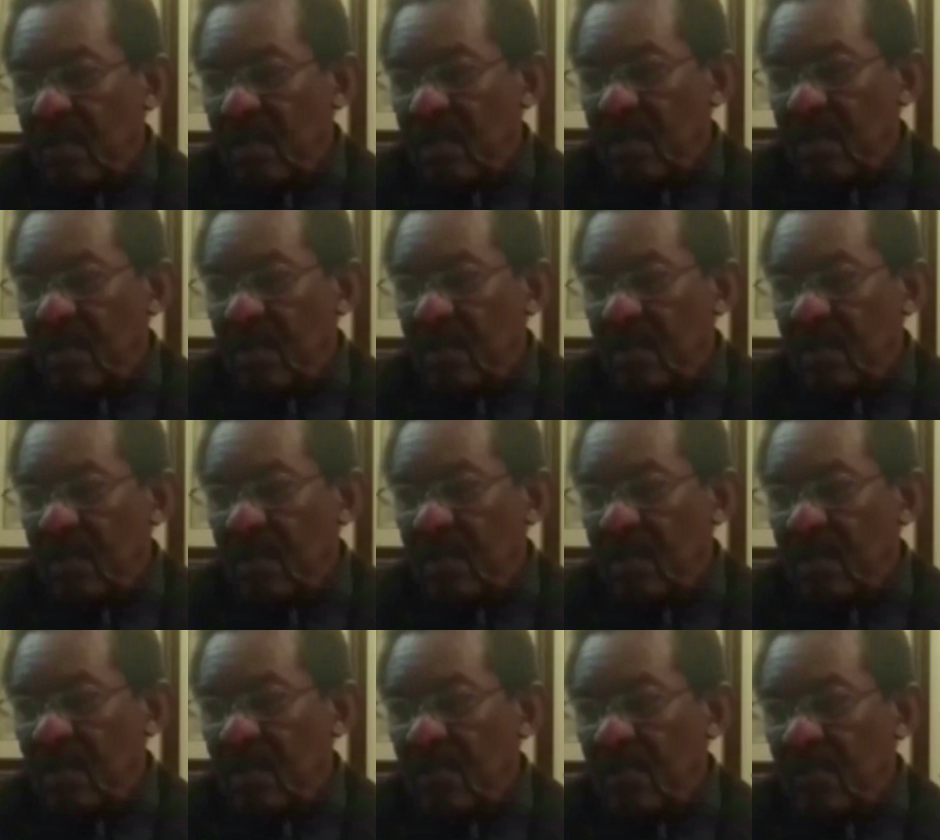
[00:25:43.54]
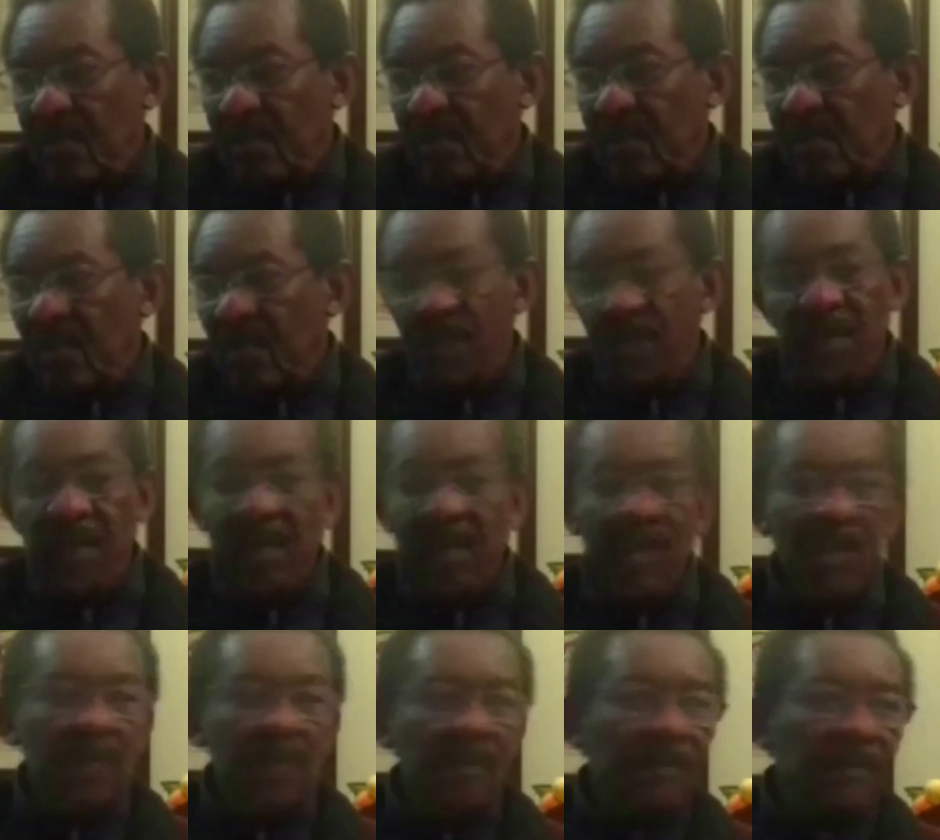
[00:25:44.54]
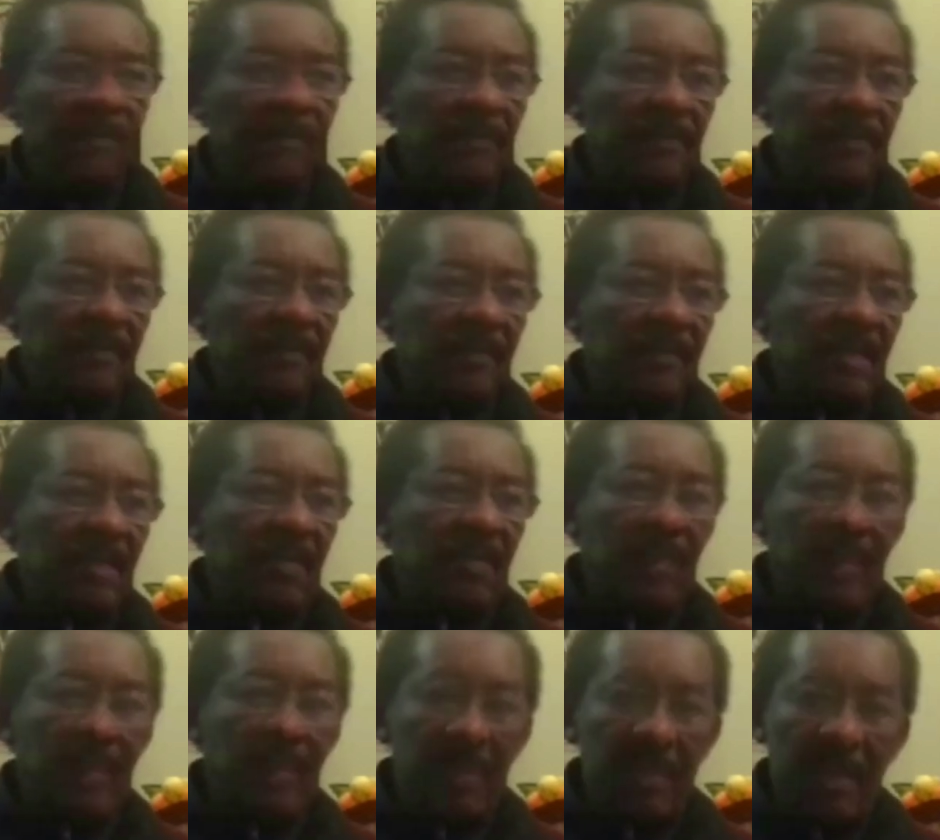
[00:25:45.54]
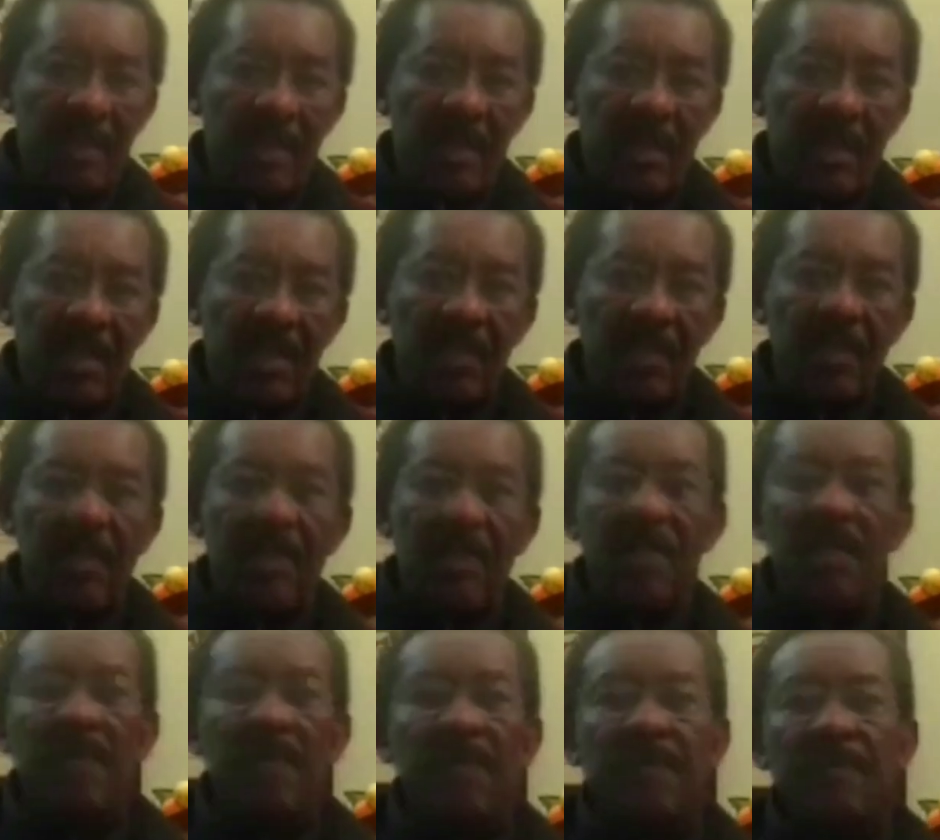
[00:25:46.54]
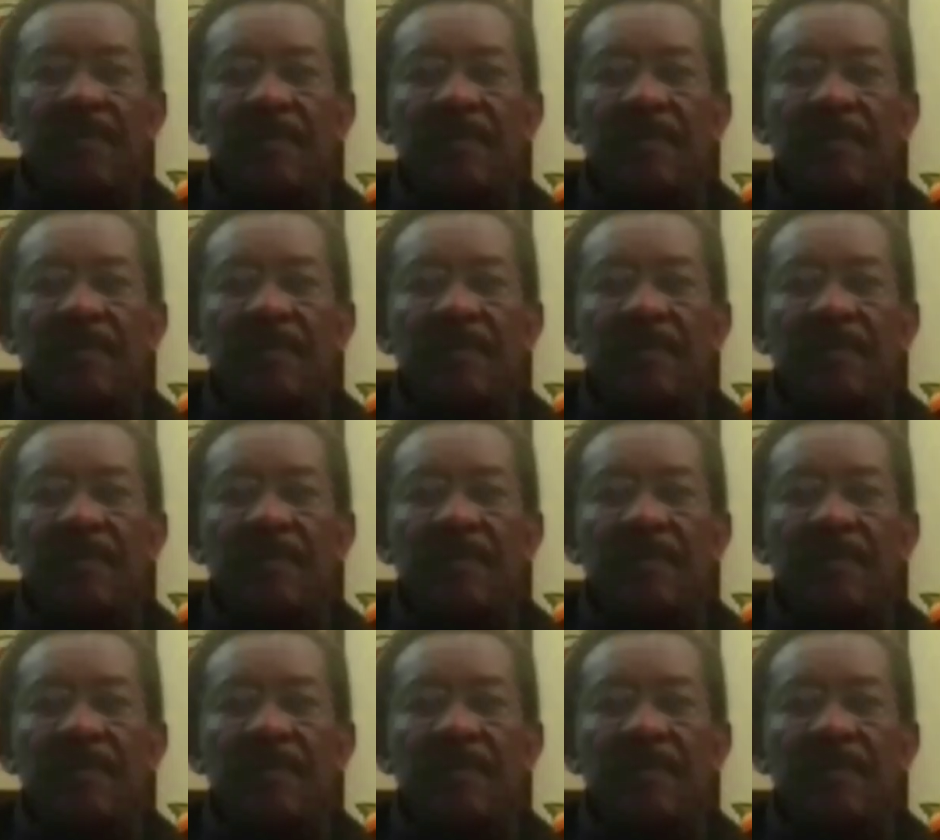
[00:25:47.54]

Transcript: down, the whole stuff messed up, and everybody scared and came on the side.